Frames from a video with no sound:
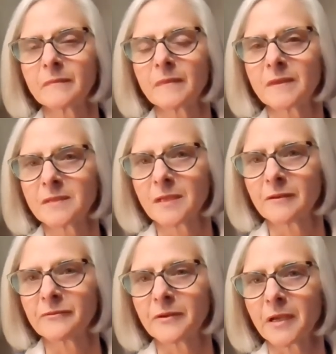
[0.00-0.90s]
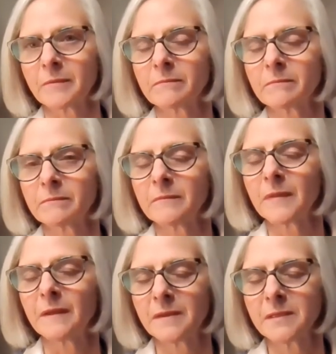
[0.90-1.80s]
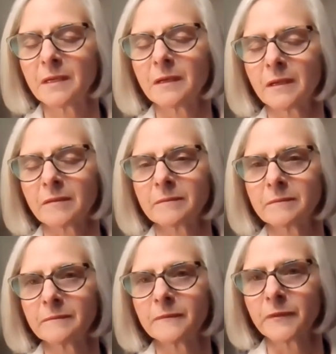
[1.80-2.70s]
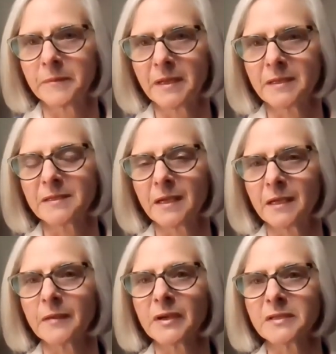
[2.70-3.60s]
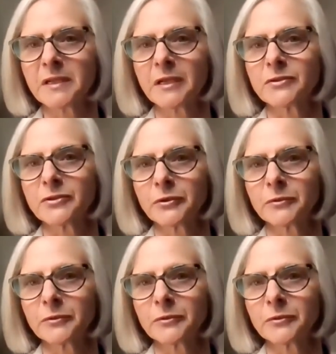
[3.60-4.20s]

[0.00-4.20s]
the suffering, and the dying from metastatic breast cancer.